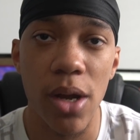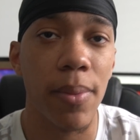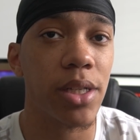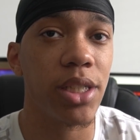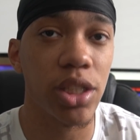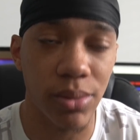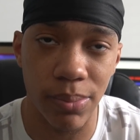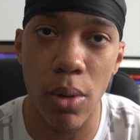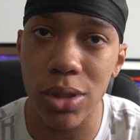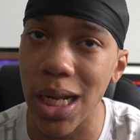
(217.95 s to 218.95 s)
because there's
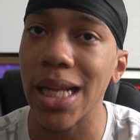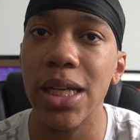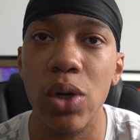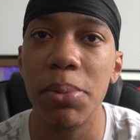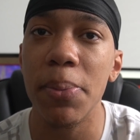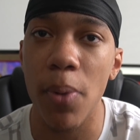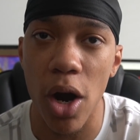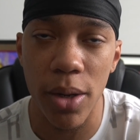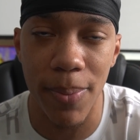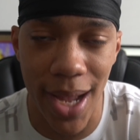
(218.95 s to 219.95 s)
most likely going to be
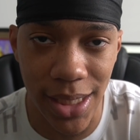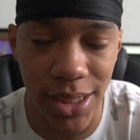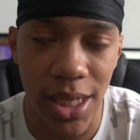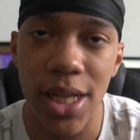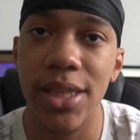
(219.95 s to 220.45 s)
park badges.